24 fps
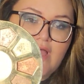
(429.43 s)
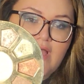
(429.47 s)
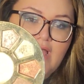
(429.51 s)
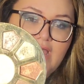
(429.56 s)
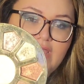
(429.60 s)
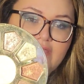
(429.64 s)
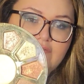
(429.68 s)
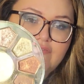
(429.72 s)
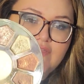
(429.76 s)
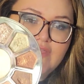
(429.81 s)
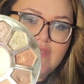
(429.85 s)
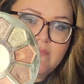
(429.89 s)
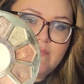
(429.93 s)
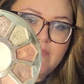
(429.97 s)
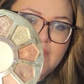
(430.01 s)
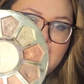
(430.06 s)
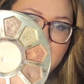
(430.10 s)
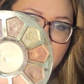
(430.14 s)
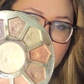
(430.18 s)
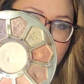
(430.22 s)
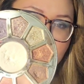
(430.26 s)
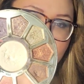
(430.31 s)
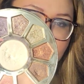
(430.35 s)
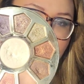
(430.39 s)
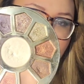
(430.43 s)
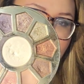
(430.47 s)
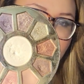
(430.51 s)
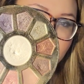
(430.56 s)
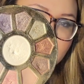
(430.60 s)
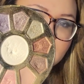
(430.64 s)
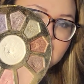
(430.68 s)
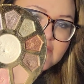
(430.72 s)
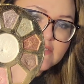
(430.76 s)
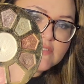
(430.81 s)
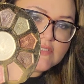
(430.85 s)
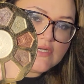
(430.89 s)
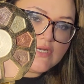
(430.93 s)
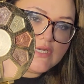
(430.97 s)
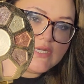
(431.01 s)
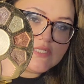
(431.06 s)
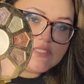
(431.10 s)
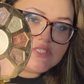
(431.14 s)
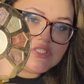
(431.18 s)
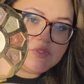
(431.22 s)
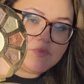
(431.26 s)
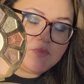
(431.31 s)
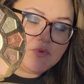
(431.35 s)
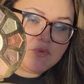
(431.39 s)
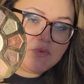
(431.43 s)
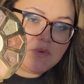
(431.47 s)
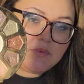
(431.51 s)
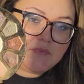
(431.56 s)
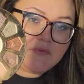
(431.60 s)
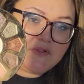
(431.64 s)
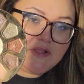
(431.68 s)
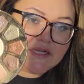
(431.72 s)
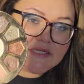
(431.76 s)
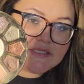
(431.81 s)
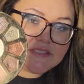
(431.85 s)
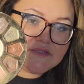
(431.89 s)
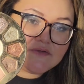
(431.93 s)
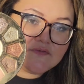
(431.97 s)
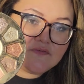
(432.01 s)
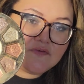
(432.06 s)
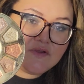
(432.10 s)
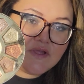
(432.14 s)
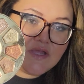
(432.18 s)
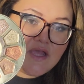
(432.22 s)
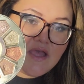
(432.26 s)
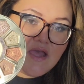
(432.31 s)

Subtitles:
I've hit pan, sorry, it's super reflective.